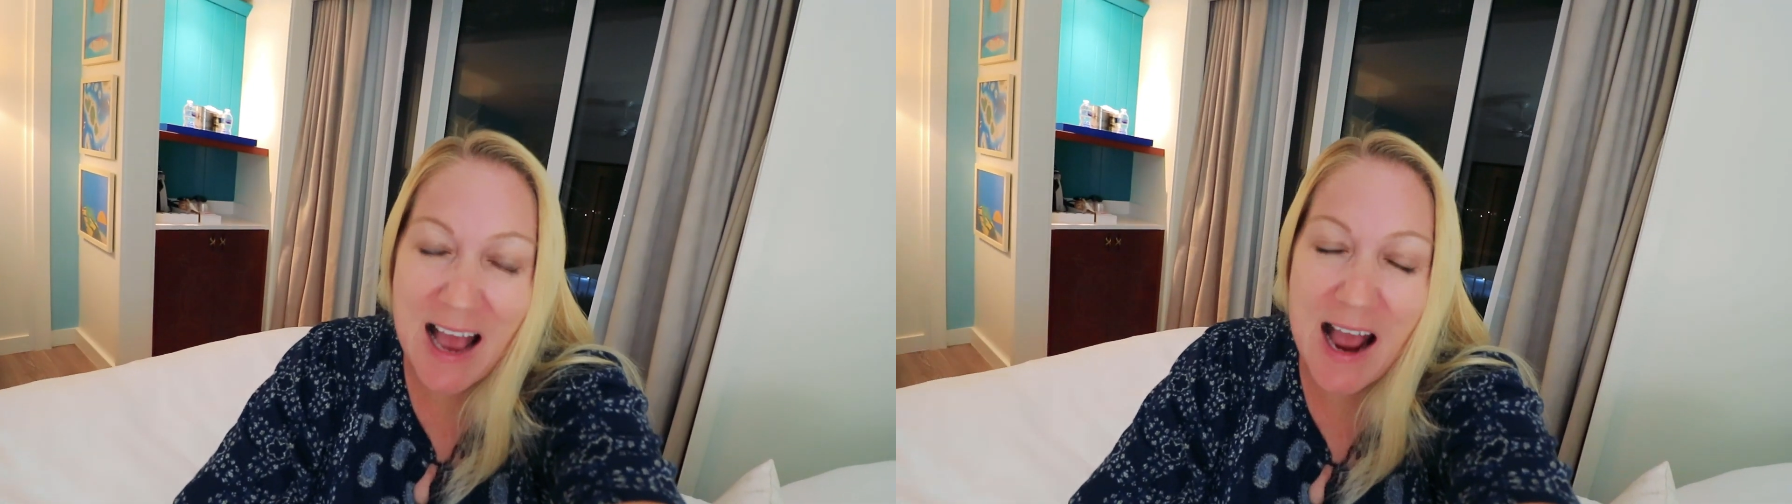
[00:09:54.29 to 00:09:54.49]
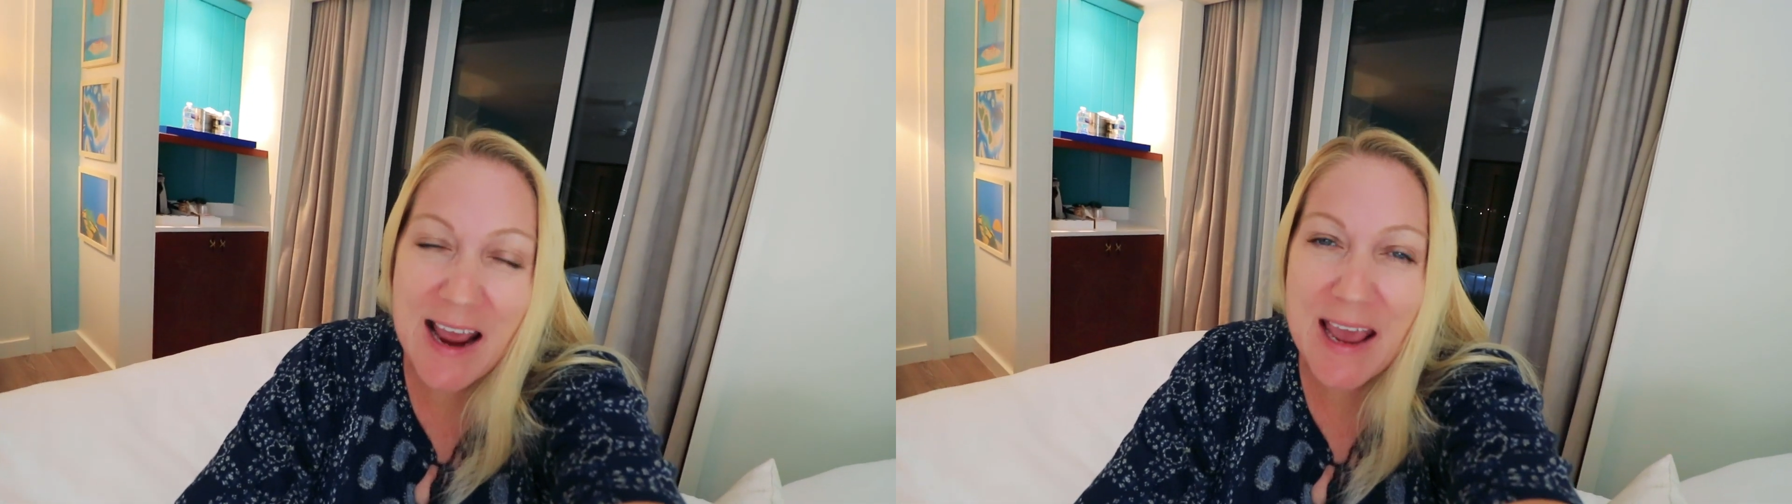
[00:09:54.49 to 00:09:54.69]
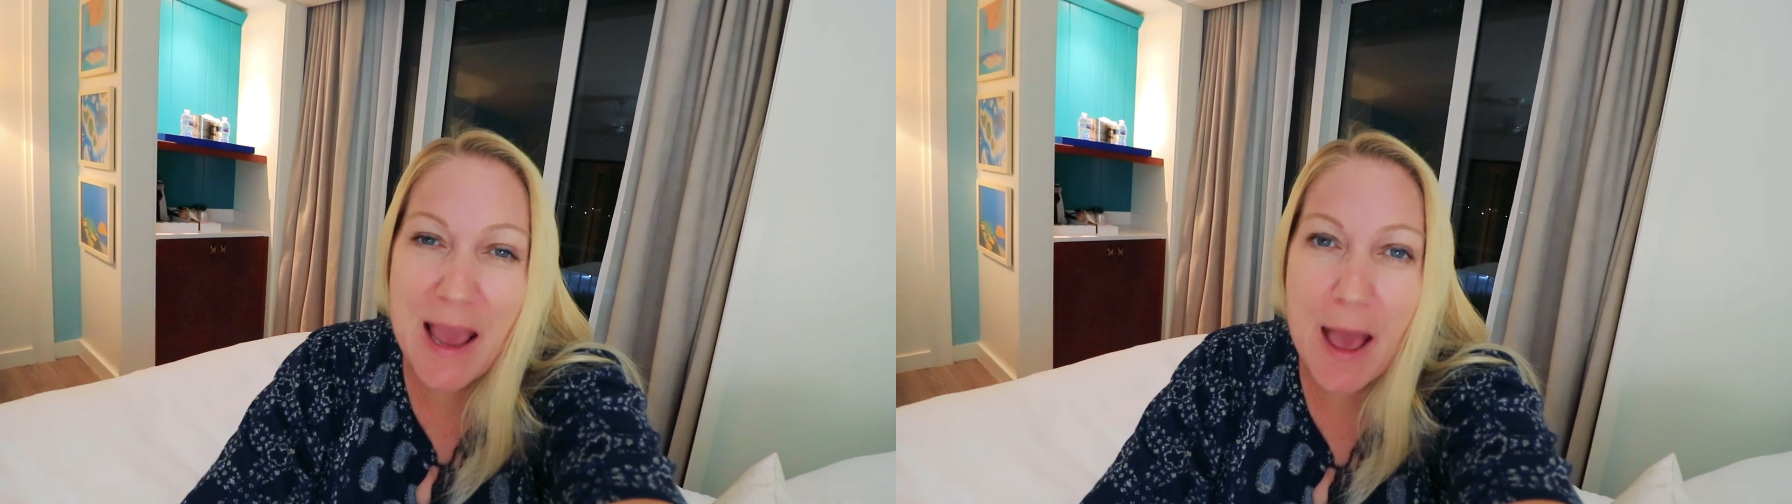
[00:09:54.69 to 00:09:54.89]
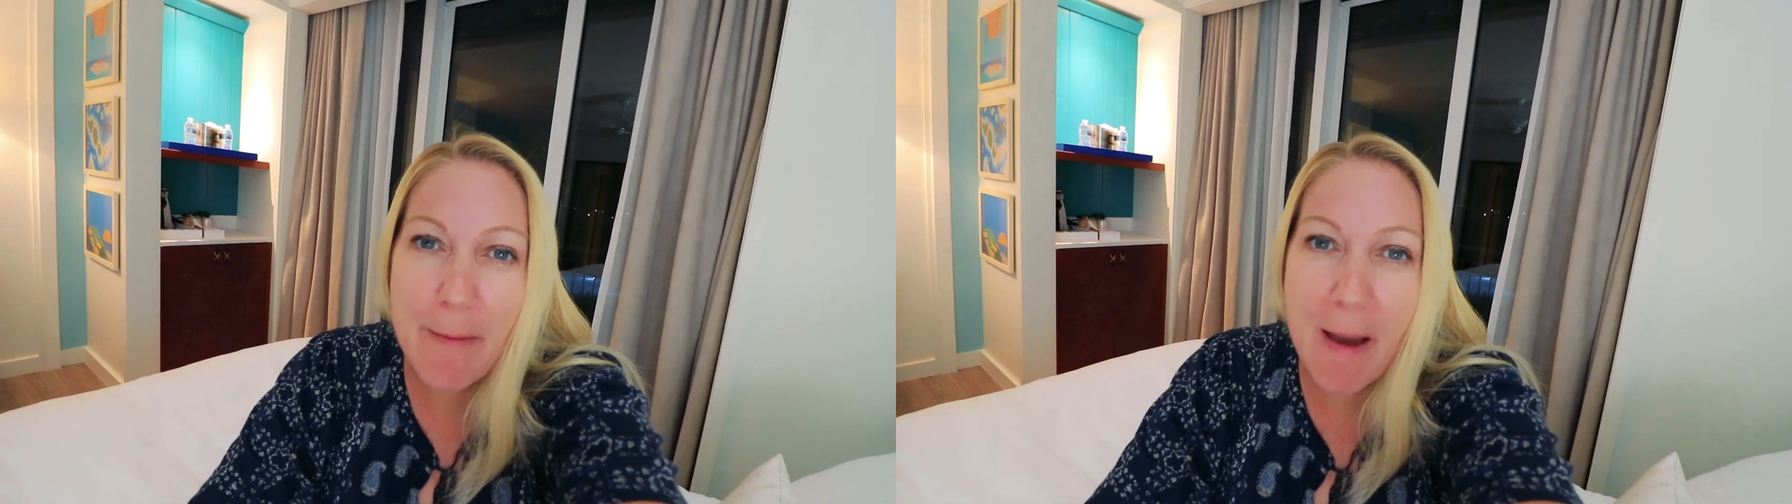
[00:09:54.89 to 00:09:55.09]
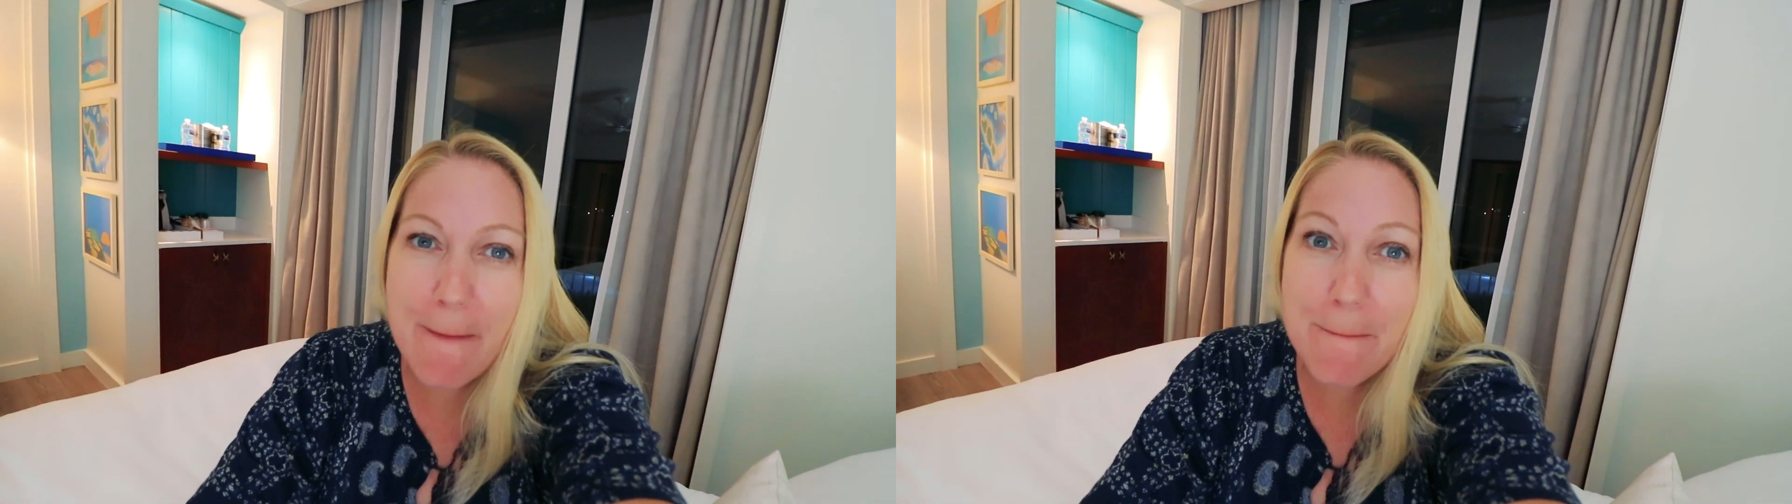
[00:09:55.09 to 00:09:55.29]
I
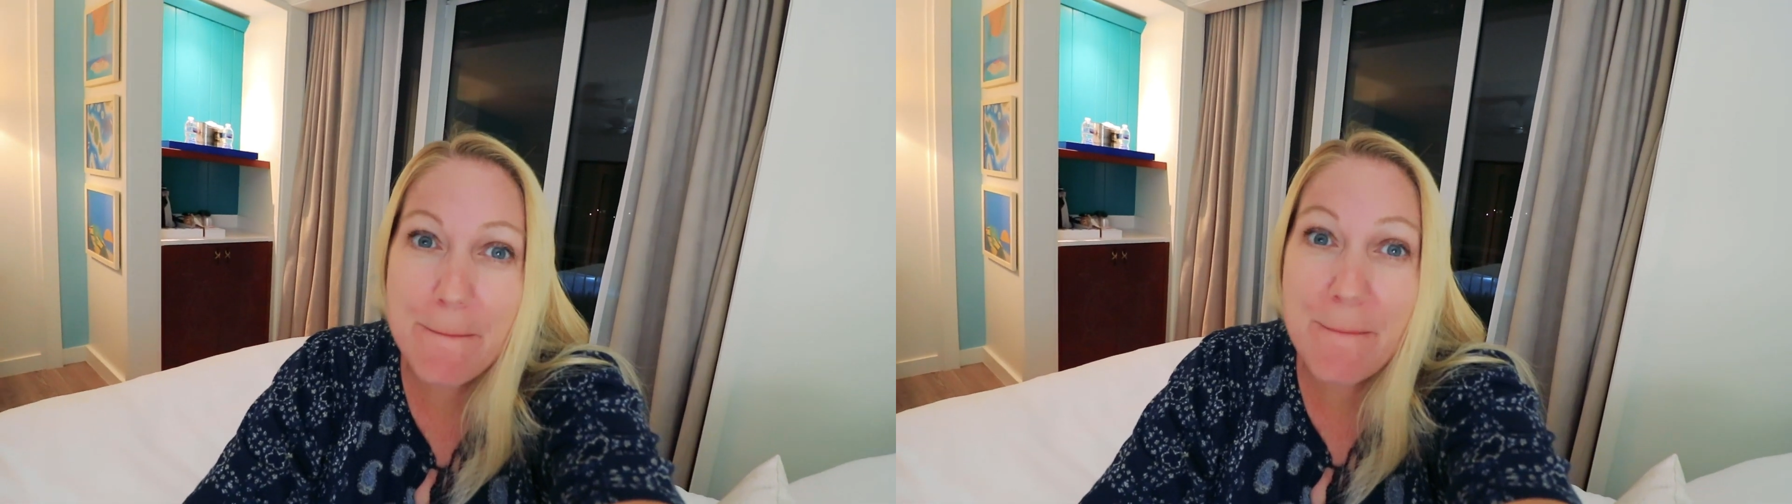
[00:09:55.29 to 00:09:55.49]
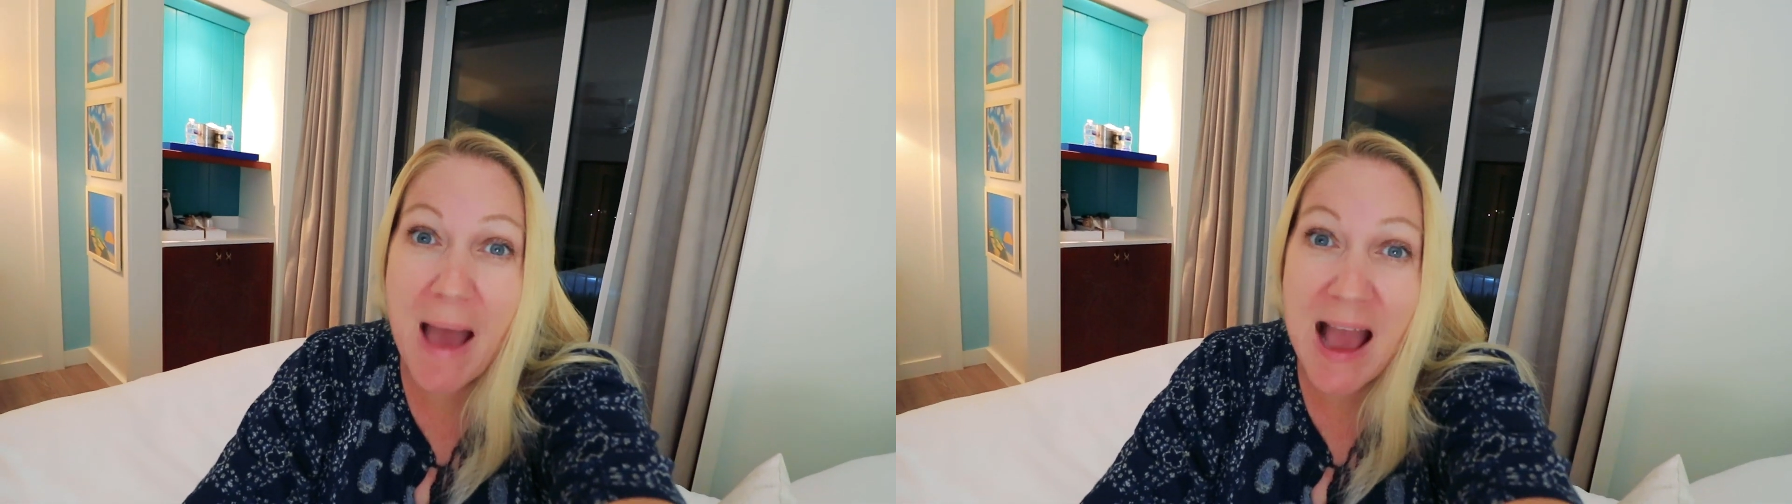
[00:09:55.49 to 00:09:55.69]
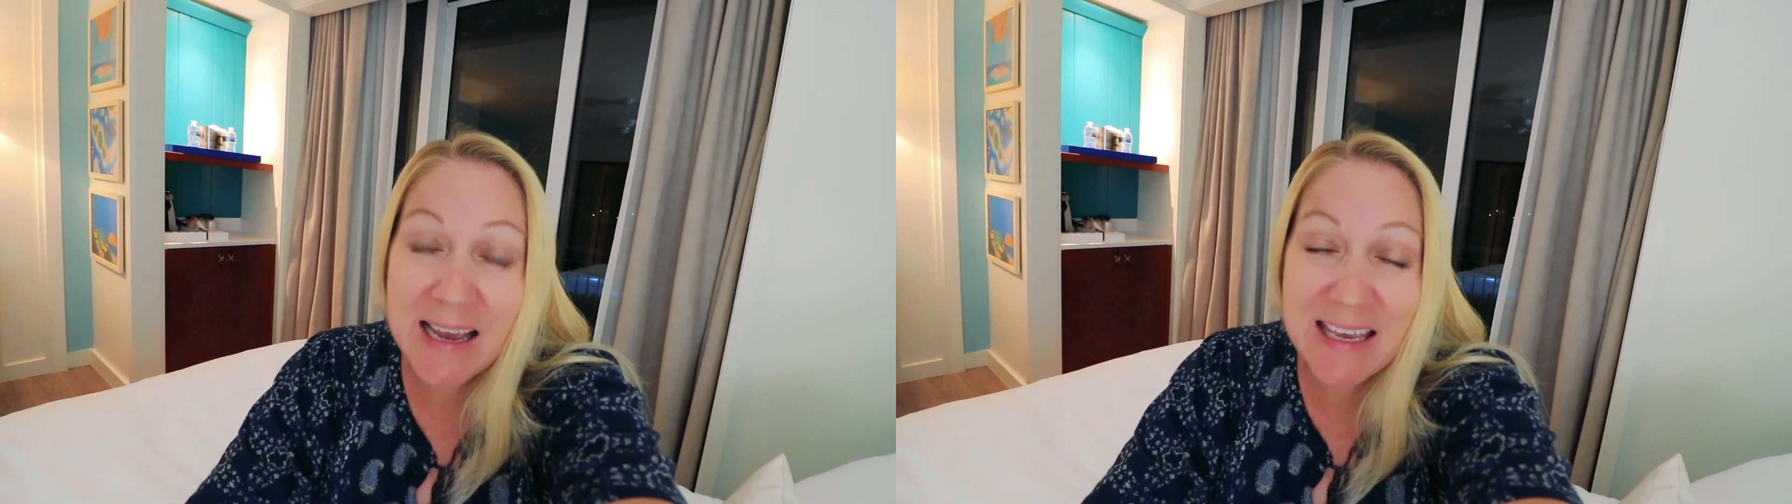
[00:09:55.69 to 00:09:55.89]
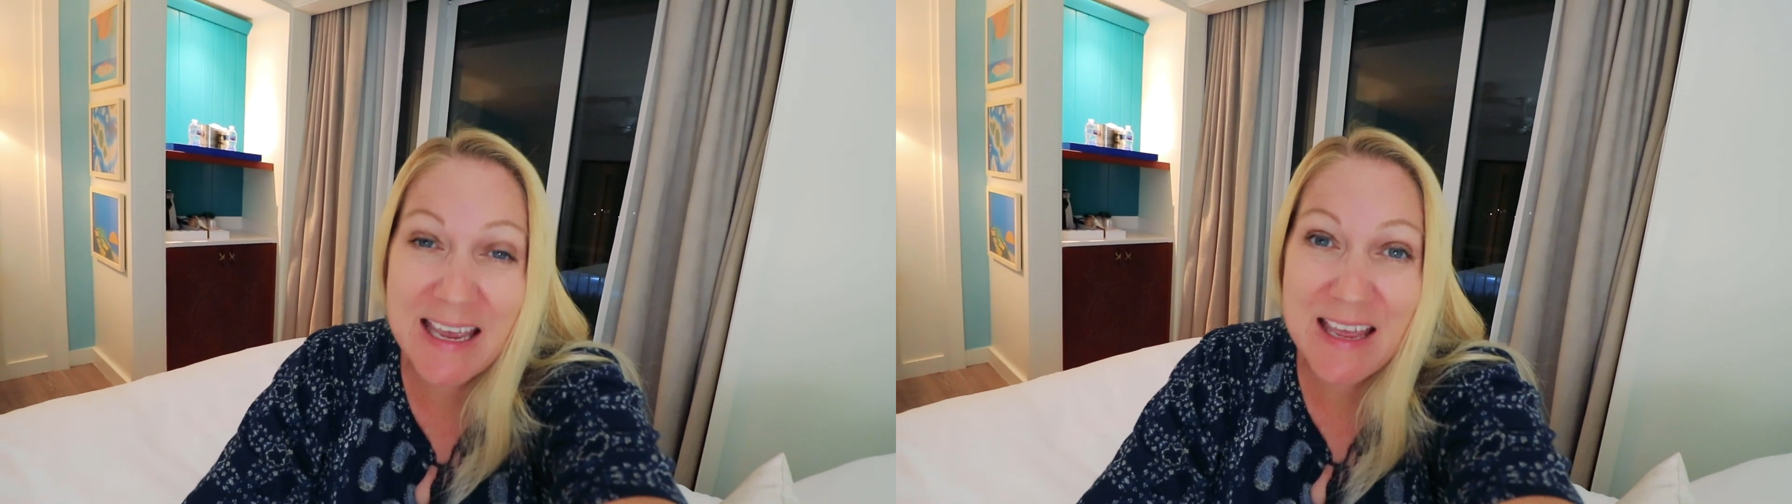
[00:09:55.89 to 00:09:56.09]
am back